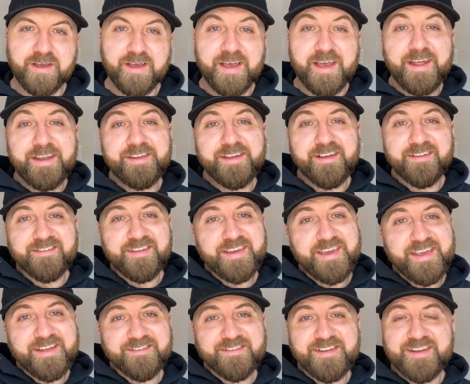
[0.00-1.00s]
And yes, I
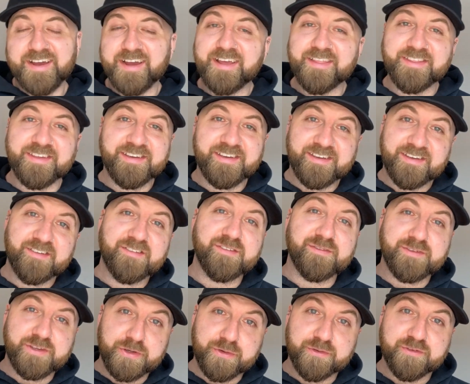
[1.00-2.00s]
can't deny the ease
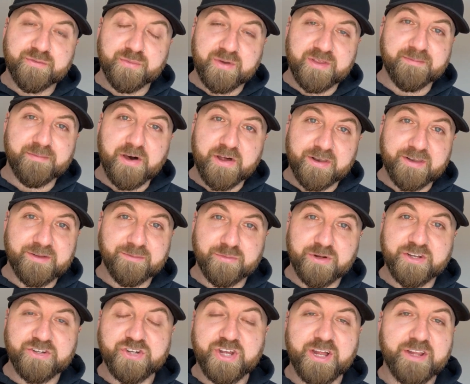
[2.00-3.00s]
of use with bottle and
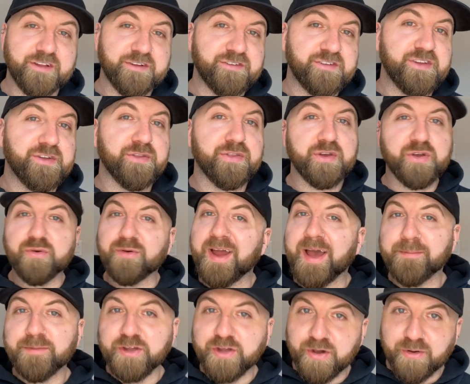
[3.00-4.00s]
brush colors, the
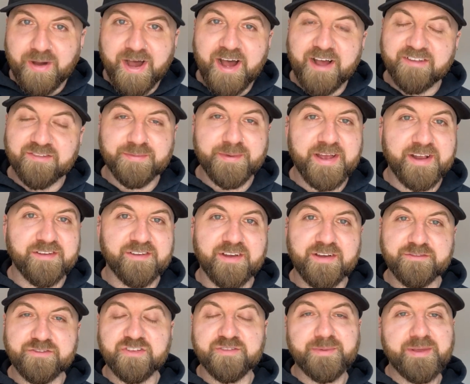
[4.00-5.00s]
grab and go aspect
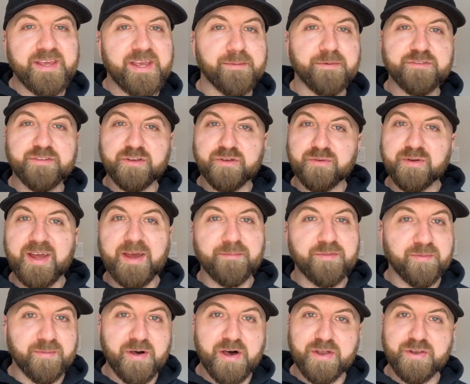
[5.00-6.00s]
of just being able to grab
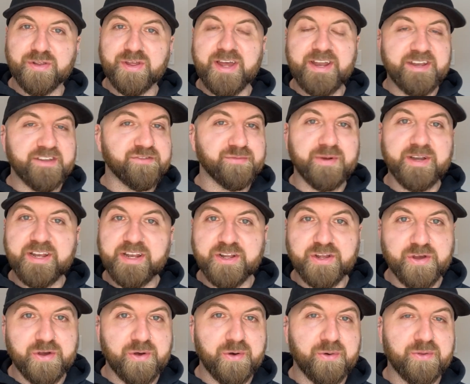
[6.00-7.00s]
the bottle and it's ready to
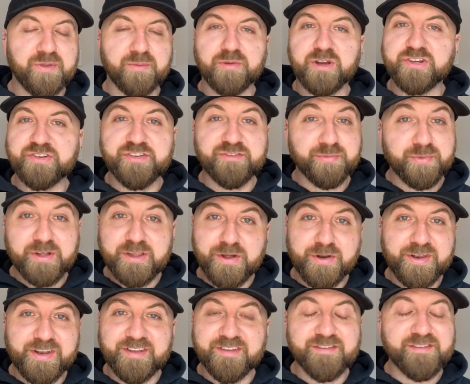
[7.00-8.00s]
go. The brush is
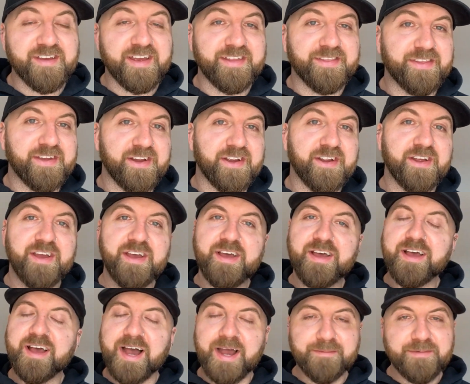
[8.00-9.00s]
preloaded inside there.
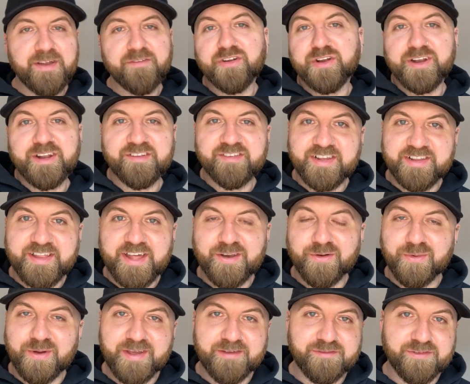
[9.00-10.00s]
I'm never going to take that
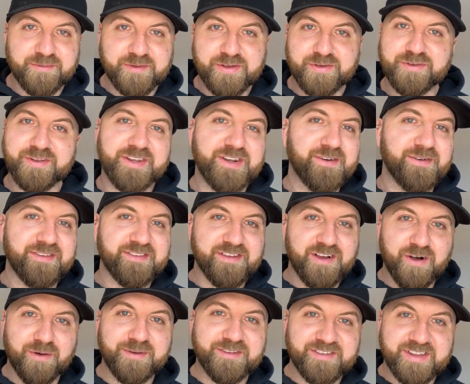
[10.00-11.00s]
away from you. It's
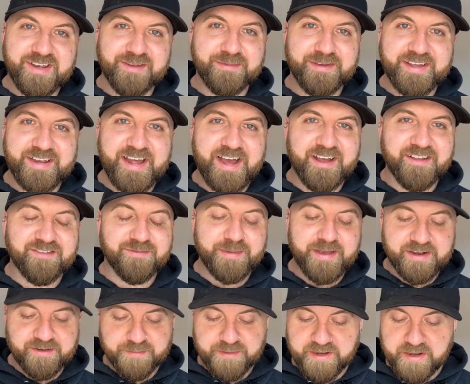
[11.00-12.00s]
always going to be an
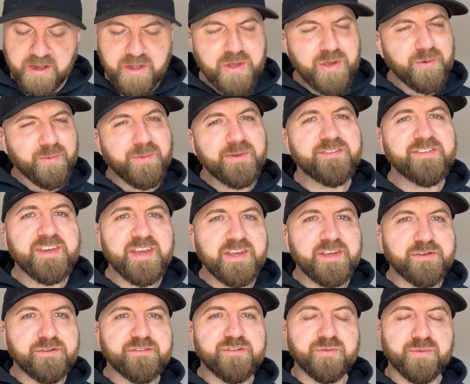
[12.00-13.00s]
aspect. But once you
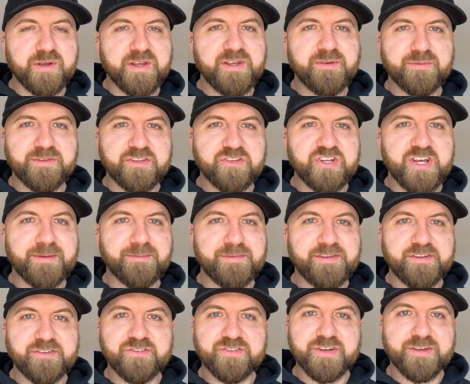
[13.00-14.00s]
get used to working with the
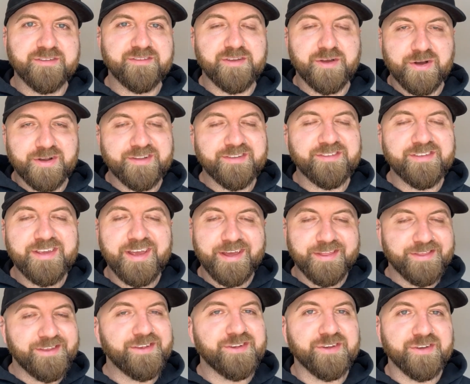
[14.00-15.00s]
Japanese gels, honestly, I
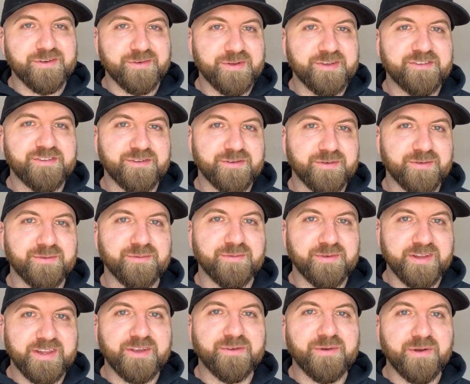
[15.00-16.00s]
think you're going to
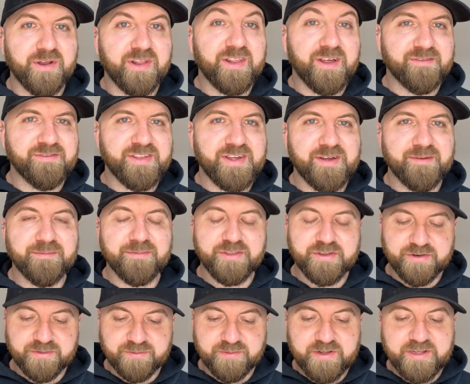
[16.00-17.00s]
really grow to love them.
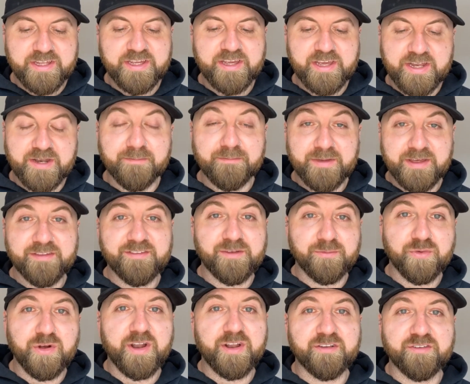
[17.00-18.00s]
They're really an
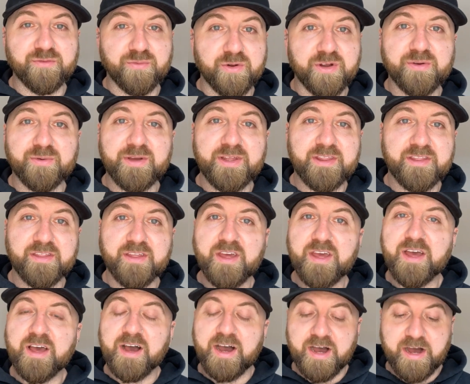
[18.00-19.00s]
amazing product to work with.
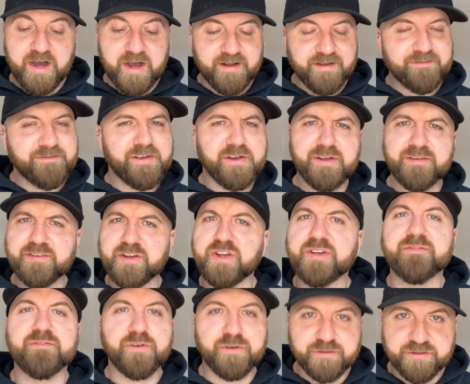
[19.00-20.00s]
Very,
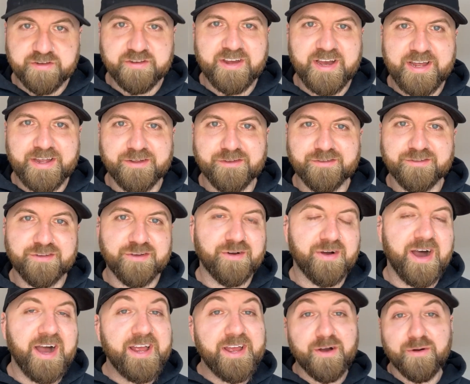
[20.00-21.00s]
very versatile. So
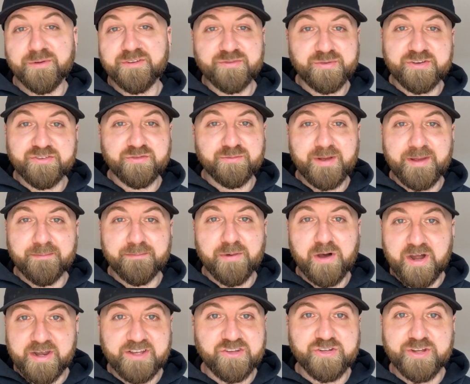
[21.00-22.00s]
I always reach for my
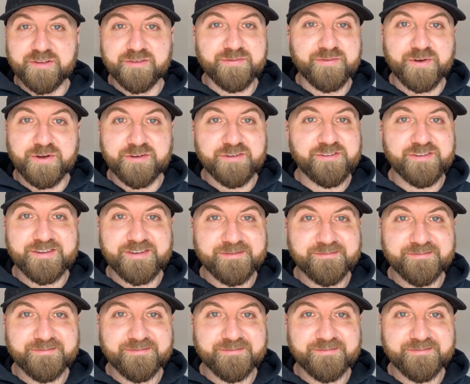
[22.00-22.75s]
potted gels first.